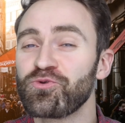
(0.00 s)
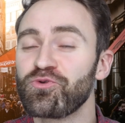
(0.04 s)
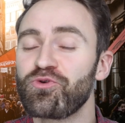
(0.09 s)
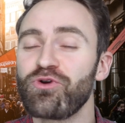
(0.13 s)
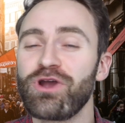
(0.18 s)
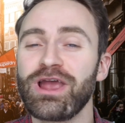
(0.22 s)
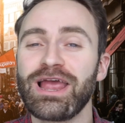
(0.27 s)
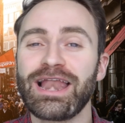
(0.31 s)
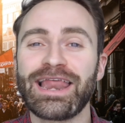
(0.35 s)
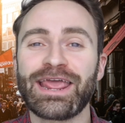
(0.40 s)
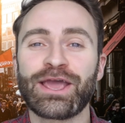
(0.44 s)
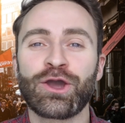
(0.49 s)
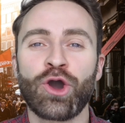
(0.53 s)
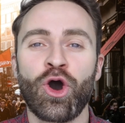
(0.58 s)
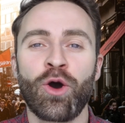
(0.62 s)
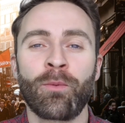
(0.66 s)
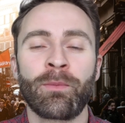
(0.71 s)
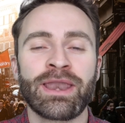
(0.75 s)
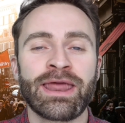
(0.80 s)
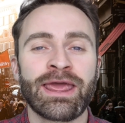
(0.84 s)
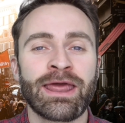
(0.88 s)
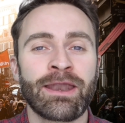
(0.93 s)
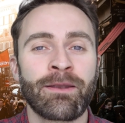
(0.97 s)
really
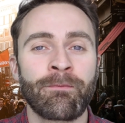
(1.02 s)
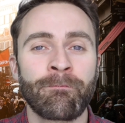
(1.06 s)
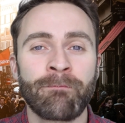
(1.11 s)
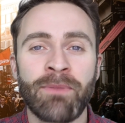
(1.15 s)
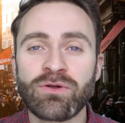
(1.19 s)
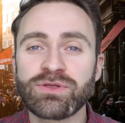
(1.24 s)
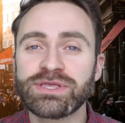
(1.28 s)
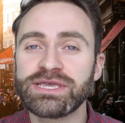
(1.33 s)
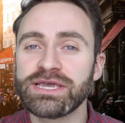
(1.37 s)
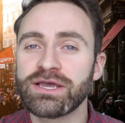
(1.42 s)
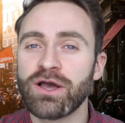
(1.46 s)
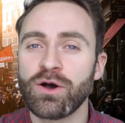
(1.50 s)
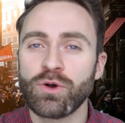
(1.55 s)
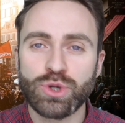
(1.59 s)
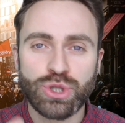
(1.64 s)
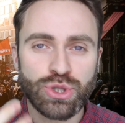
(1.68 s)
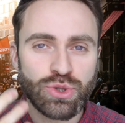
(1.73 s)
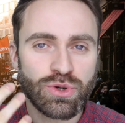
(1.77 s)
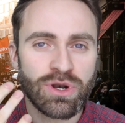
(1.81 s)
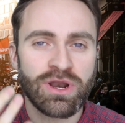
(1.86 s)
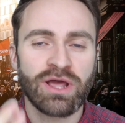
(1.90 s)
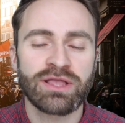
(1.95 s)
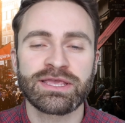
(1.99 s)
common in
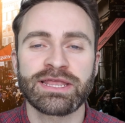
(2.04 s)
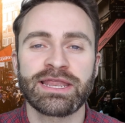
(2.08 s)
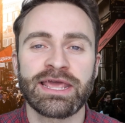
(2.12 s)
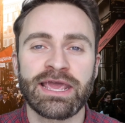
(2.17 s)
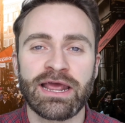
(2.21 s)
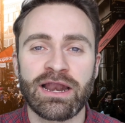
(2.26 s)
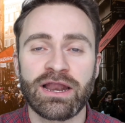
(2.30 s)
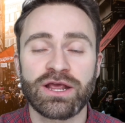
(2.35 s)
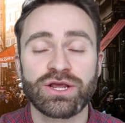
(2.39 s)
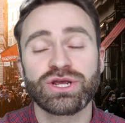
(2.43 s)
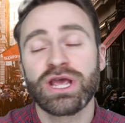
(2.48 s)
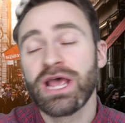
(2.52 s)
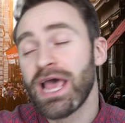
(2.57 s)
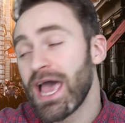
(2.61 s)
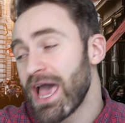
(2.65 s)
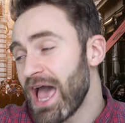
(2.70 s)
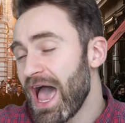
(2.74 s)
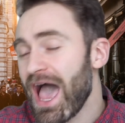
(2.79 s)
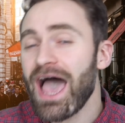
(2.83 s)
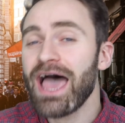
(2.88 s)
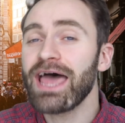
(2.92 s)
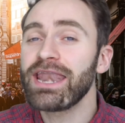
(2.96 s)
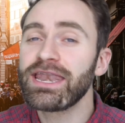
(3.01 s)
multicultural London English
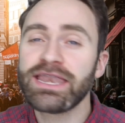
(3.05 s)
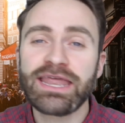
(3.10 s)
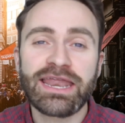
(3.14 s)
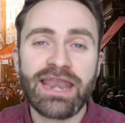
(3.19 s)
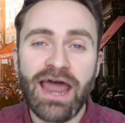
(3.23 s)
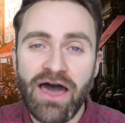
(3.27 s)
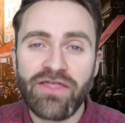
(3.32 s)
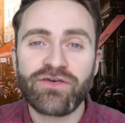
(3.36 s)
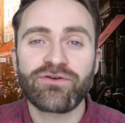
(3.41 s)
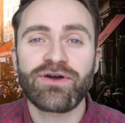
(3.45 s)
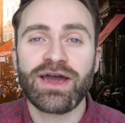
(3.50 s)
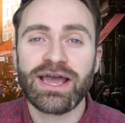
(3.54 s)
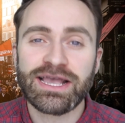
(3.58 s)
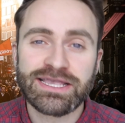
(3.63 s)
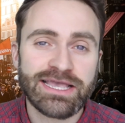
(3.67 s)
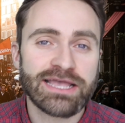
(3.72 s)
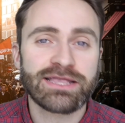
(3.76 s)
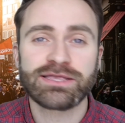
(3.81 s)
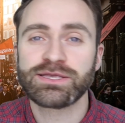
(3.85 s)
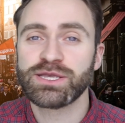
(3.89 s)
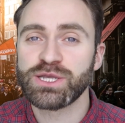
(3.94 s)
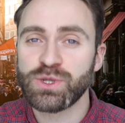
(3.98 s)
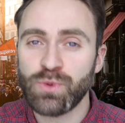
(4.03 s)
and in other
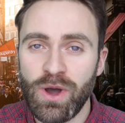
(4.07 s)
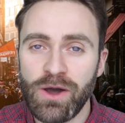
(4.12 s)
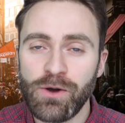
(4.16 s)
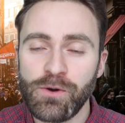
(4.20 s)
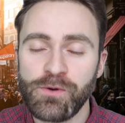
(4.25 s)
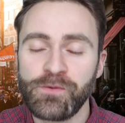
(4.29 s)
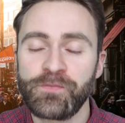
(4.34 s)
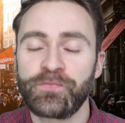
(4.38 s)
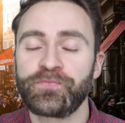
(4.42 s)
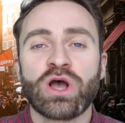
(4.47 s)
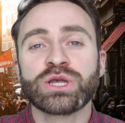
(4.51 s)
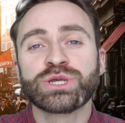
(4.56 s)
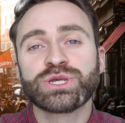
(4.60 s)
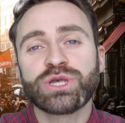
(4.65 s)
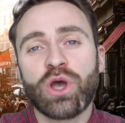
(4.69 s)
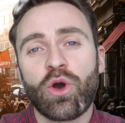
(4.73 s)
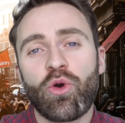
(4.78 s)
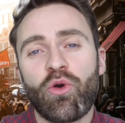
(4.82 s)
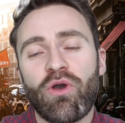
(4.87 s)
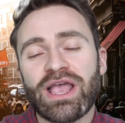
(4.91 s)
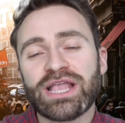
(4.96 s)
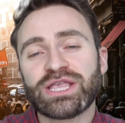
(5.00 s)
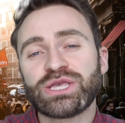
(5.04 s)
accents as well.
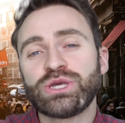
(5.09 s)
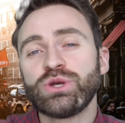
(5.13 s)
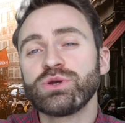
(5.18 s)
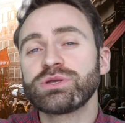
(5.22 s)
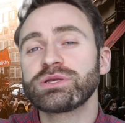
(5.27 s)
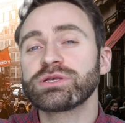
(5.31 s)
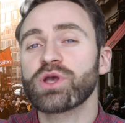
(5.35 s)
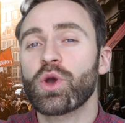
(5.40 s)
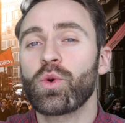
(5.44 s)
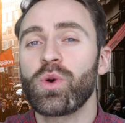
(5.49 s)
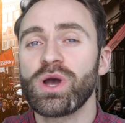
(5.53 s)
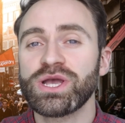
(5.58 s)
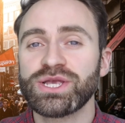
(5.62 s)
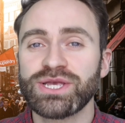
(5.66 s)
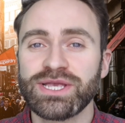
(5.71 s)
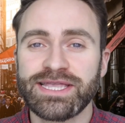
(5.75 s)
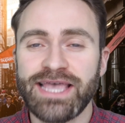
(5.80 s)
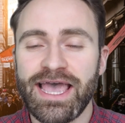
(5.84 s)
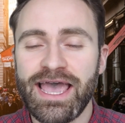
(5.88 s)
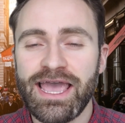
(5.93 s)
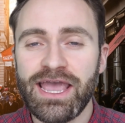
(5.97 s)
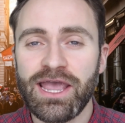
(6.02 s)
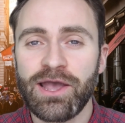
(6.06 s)
So it's used as a question
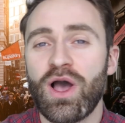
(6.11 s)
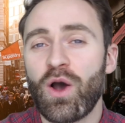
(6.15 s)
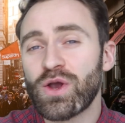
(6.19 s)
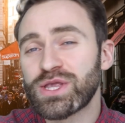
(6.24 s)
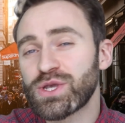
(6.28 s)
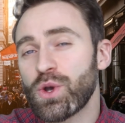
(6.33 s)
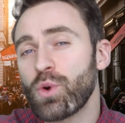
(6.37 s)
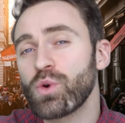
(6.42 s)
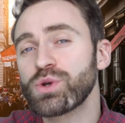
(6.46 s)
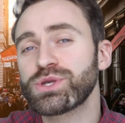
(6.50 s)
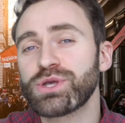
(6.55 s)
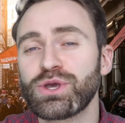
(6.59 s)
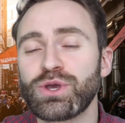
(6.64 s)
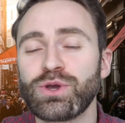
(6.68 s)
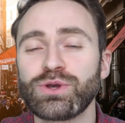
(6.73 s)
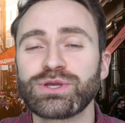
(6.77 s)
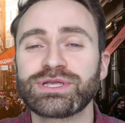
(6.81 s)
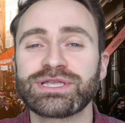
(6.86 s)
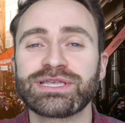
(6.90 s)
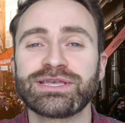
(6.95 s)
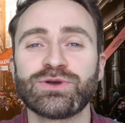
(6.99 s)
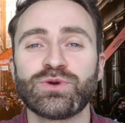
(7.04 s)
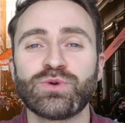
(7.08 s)
tag. Or it's also
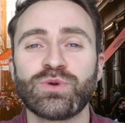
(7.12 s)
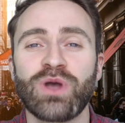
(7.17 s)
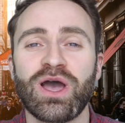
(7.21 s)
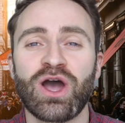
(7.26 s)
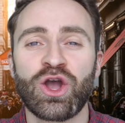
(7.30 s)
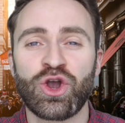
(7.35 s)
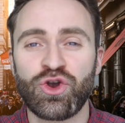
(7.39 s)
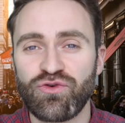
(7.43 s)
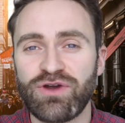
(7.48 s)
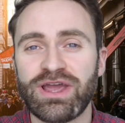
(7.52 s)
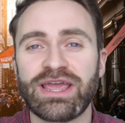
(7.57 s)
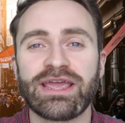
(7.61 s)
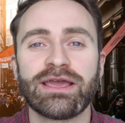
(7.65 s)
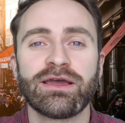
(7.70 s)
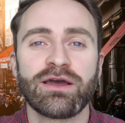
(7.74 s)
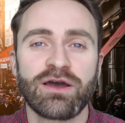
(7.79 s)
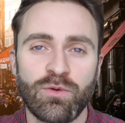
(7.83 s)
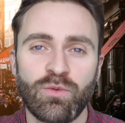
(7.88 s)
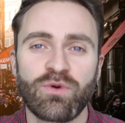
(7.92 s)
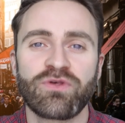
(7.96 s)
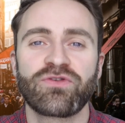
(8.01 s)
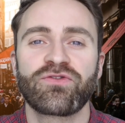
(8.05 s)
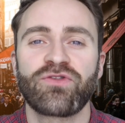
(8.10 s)
used to agree
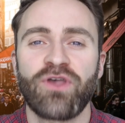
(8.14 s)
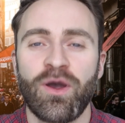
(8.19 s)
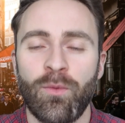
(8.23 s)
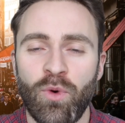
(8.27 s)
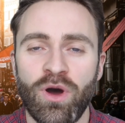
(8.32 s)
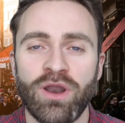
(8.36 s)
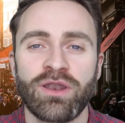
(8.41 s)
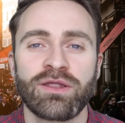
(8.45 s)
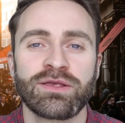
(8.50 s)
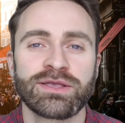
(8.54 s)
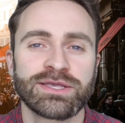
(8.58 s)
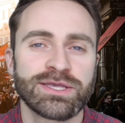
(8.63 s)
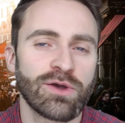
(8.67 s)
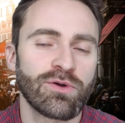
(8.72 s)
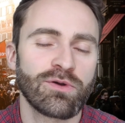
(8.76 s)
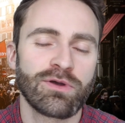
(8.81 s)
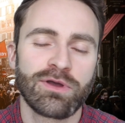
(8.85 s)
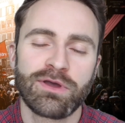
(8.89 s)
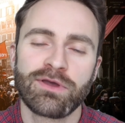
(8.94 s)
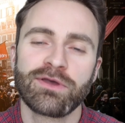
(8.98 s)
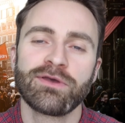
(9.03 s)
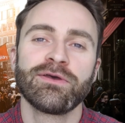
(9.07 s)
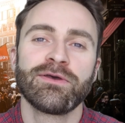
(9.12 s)
with someone.
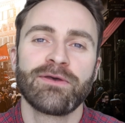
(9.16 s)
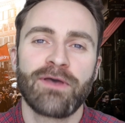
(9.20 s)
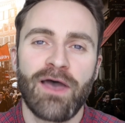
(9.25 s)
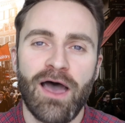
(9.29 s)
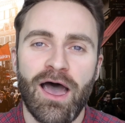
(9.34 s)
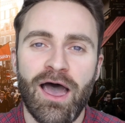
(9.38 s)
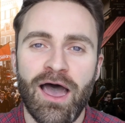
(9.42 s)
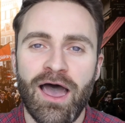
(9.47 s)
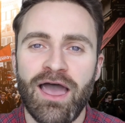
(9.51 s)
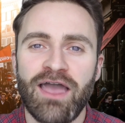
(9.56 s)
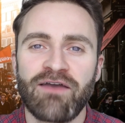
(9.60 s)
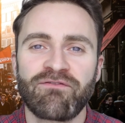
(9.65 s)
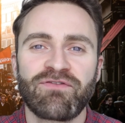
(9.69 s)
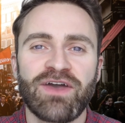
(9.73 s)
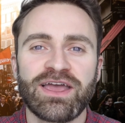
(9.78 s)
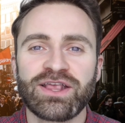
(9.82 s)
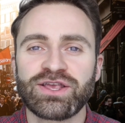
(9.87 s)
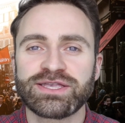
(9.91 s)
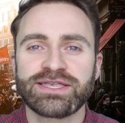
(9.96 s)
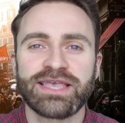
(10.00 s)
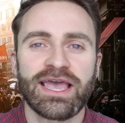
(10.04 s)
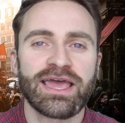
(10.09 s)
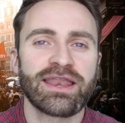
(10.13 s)
So uh, if
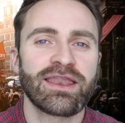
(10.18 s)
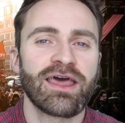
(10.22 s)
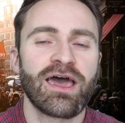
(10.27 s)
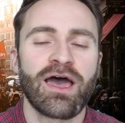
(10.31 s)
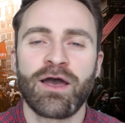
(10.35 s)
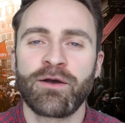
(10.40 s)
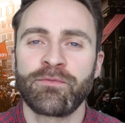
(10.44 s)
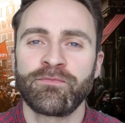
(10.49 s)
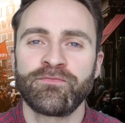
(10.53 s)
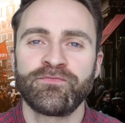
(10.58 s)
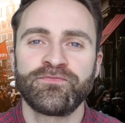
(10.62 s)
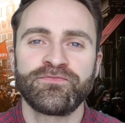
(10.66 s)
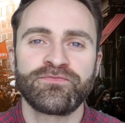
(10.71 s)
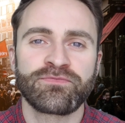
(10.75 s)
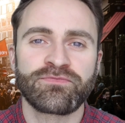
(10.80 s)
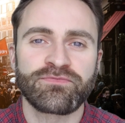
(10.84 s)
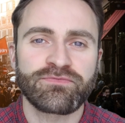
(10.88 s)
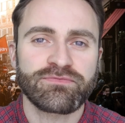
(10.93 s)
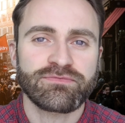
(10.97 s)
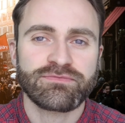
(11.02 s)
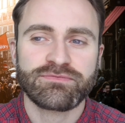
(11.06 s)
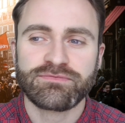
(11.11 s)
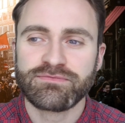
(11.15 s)
they just said,
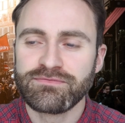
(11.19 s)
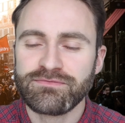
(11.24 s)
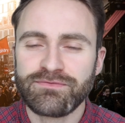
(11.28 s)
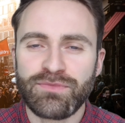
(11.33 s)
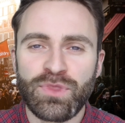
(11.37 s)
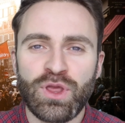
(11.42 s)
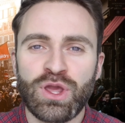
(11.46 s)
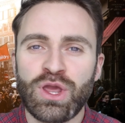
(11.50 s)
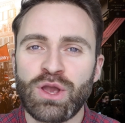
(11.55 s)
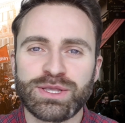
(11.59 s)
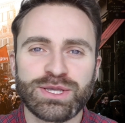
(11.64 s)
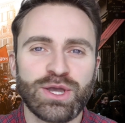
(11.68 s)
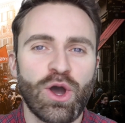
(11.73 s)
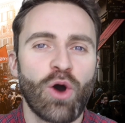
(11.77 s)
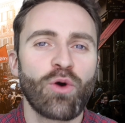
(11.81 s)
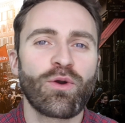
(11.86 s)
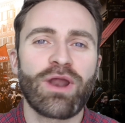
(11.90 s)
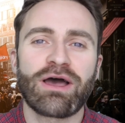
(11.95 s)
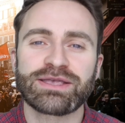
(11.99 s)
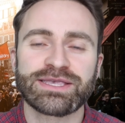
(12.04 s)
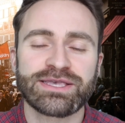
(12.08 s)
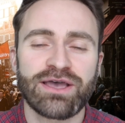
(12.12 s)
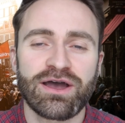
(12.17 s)
um, you know, it's
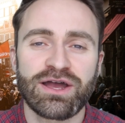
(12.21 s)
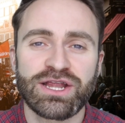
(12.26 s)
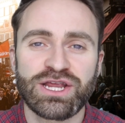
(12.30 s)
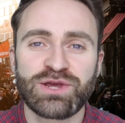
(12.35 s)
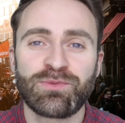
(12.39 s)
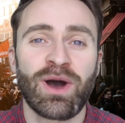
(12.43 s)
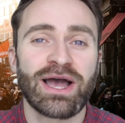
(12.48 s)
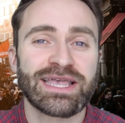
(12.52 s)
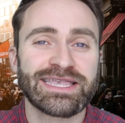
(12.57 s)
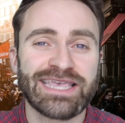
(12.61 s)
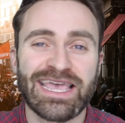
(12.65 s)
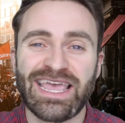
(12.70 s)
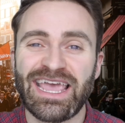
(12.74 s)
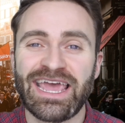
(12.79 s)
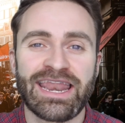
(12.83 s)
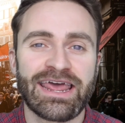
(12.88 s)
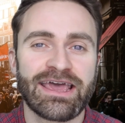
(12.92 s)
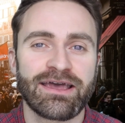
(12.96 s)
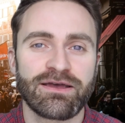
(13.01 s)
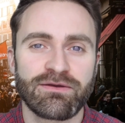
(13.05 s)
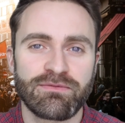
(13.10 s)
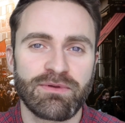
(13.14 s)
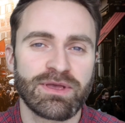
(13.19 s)
cold outside, you might say in
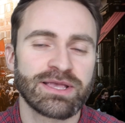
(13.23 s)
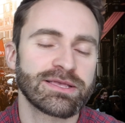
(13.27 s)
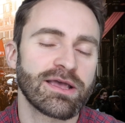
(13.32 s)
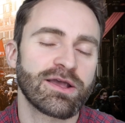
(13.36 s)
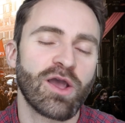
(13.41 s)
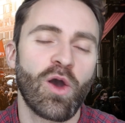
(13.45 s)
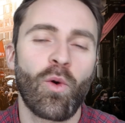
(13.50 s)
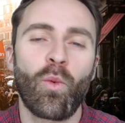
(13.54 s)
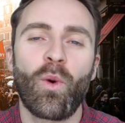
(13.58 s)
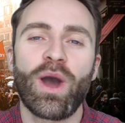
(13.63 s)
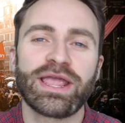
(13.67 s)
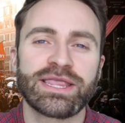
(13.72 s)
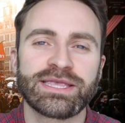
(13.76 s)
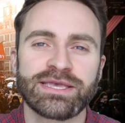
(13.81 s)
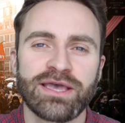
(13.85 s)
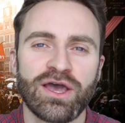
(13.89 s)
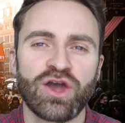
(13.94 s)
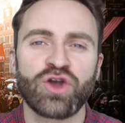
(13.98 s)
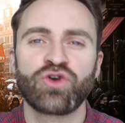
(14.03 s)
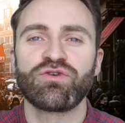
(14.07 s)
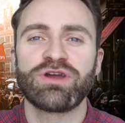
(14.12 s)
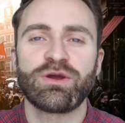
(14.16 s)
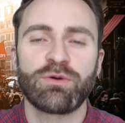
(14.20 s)
it. There's like a way
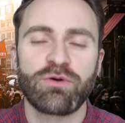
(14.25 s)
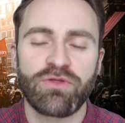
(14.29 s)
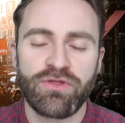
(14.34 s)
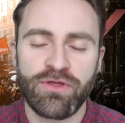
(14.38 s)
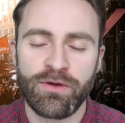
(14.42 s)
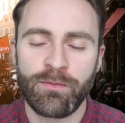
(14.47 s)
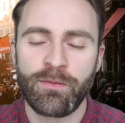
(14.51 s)
to agree with